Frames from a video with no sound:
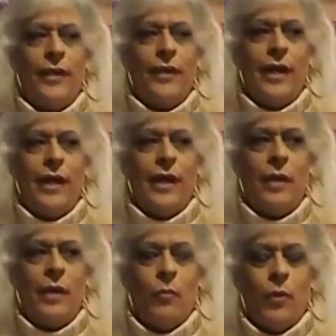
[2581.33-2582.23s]
I want to
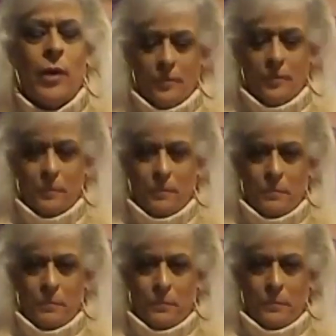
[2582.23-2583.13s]
play her?
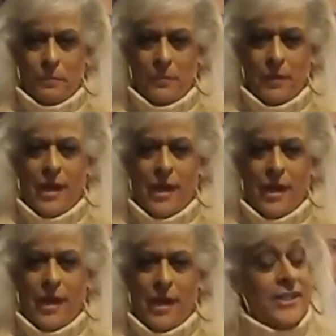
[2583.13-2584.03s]

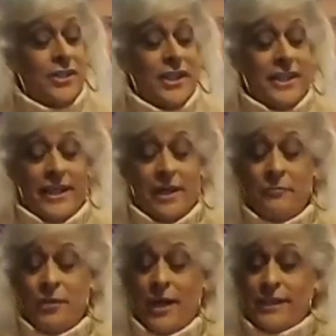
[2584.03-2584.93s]
And you guys gonna think
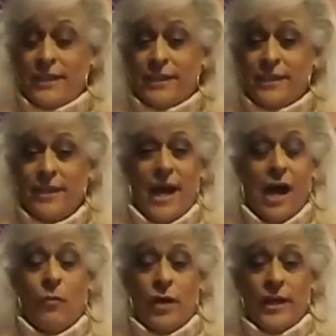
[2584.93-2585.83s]
I'm nuts.
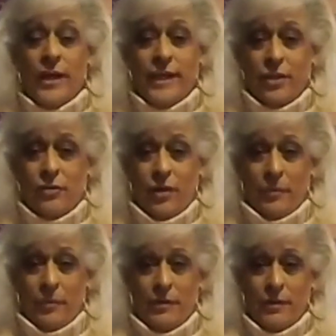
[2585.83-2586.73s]
I want a Kelly
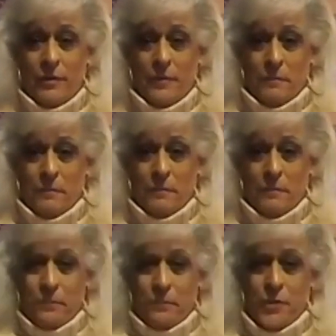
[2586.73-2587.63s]
Ripa.
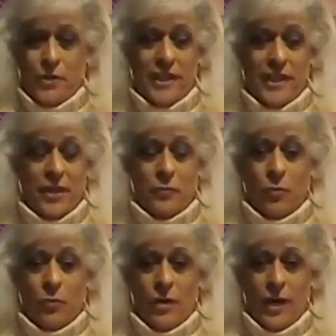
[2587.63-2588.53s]
You're gonna think
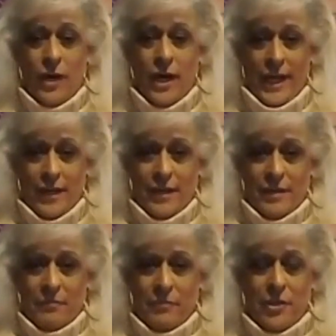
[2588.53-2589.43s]
why?
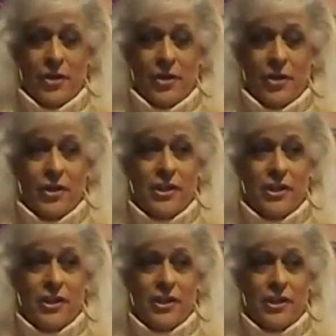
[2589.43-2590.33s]
because she's
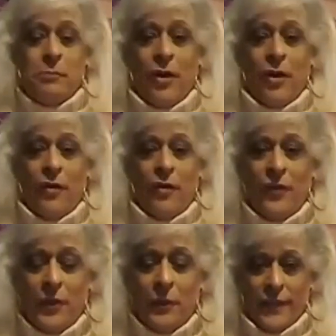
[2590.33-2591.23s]
perfect for the
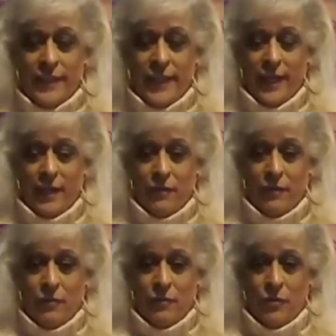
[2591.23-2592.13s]
part that I wrote for.
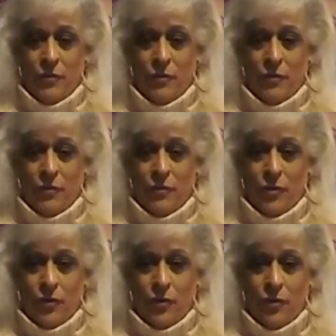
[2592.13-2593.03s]
So now I write for
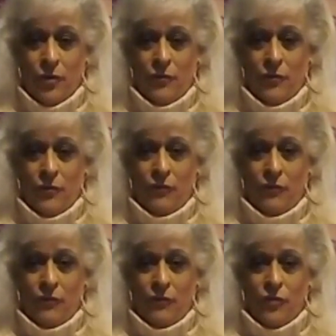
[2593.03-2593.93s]
her
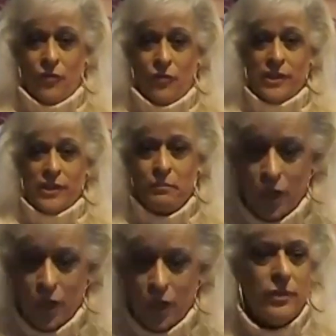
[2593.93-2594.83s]
in the
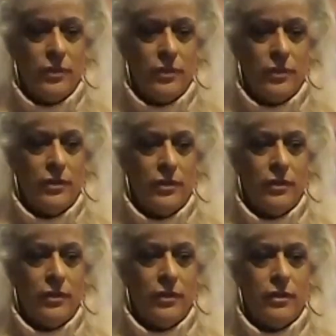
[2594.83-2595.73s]
show,
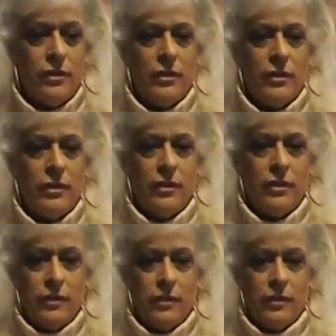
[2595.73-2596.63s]
in my mind.
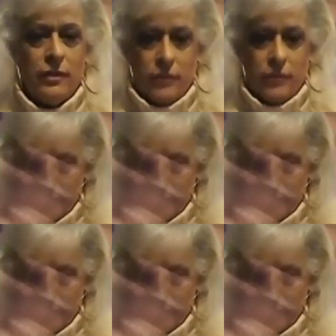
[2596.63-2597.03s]
Okay.